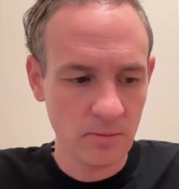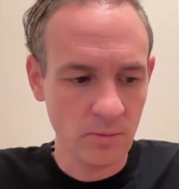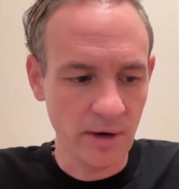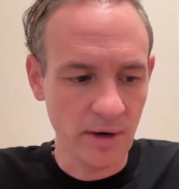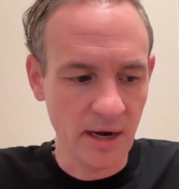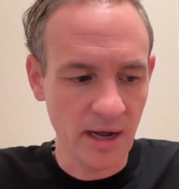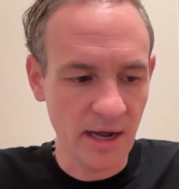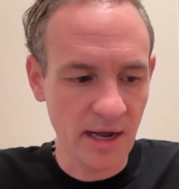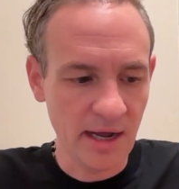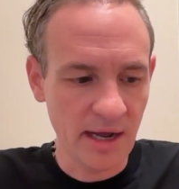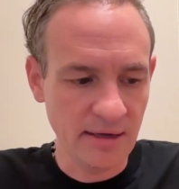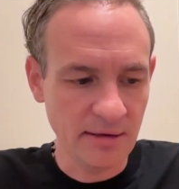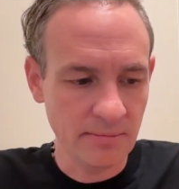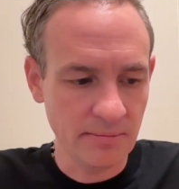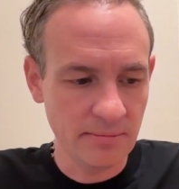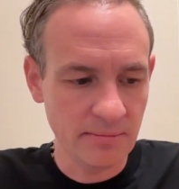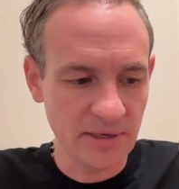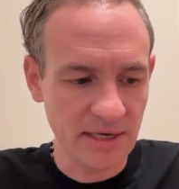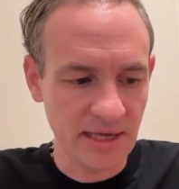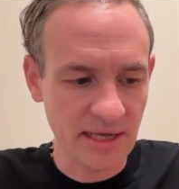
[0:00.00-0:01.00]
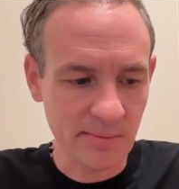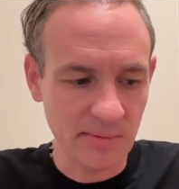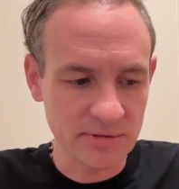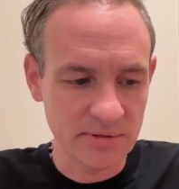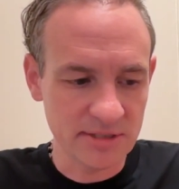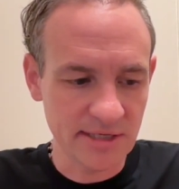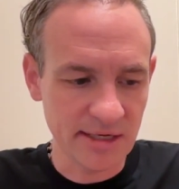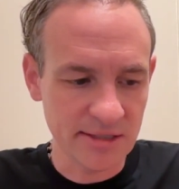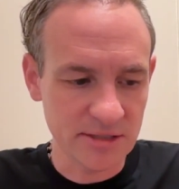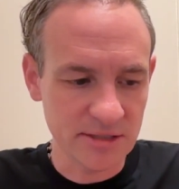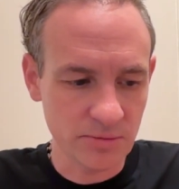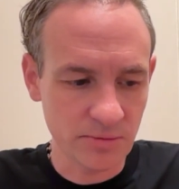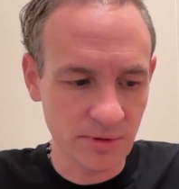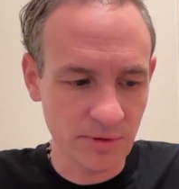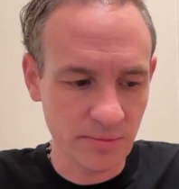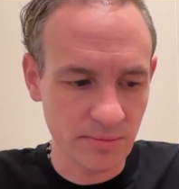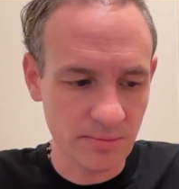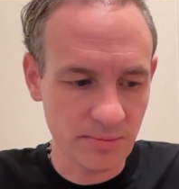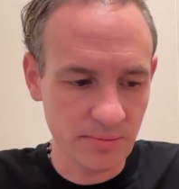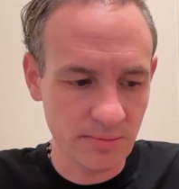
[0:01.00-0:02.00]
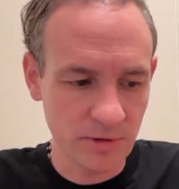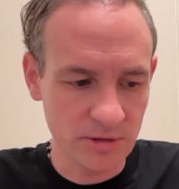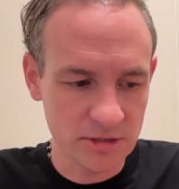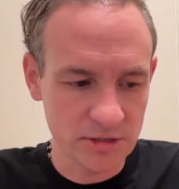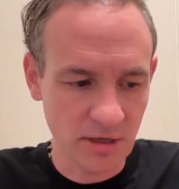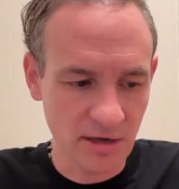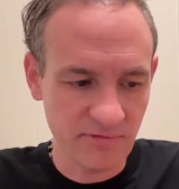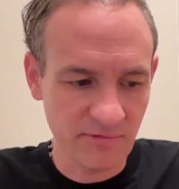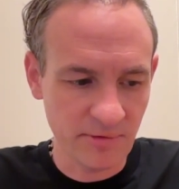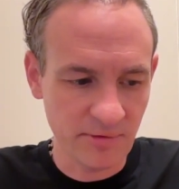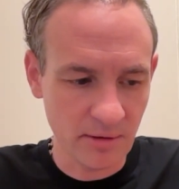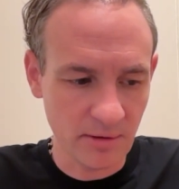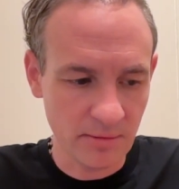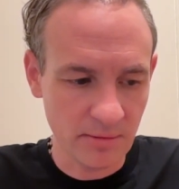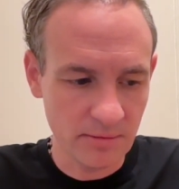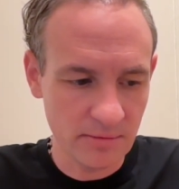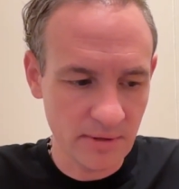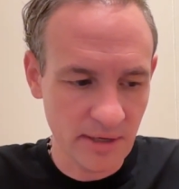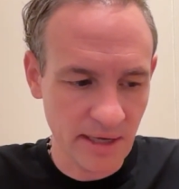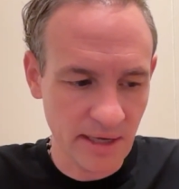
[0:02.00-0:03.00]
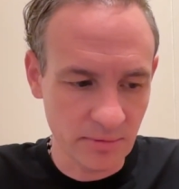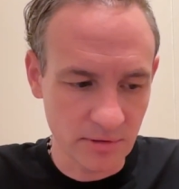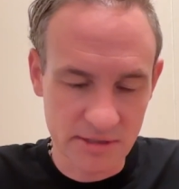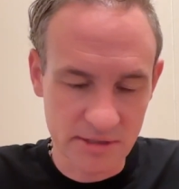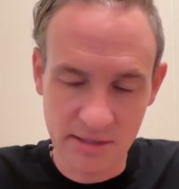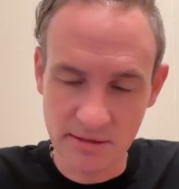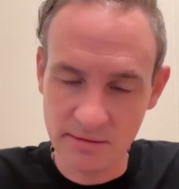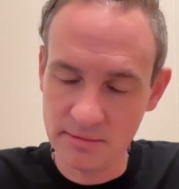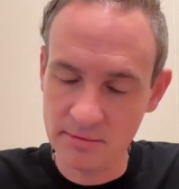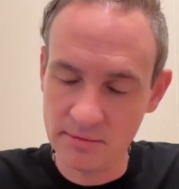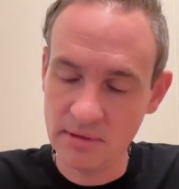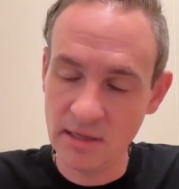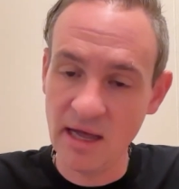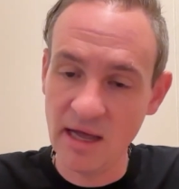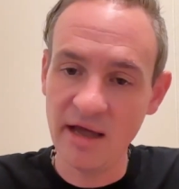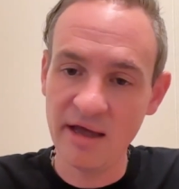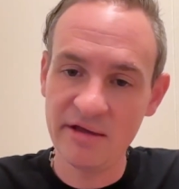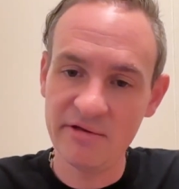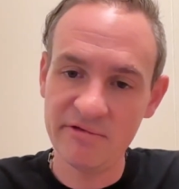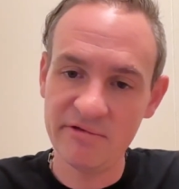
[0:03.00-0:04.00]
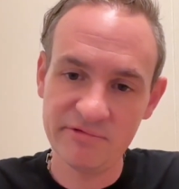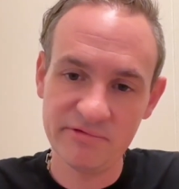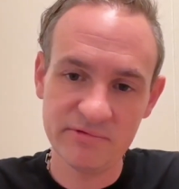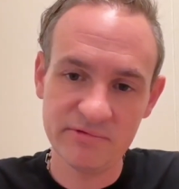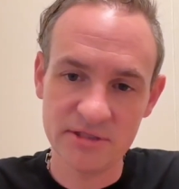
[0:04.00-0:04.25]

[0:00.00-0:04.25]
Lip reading: when I became obsessed with software called Ableton Live.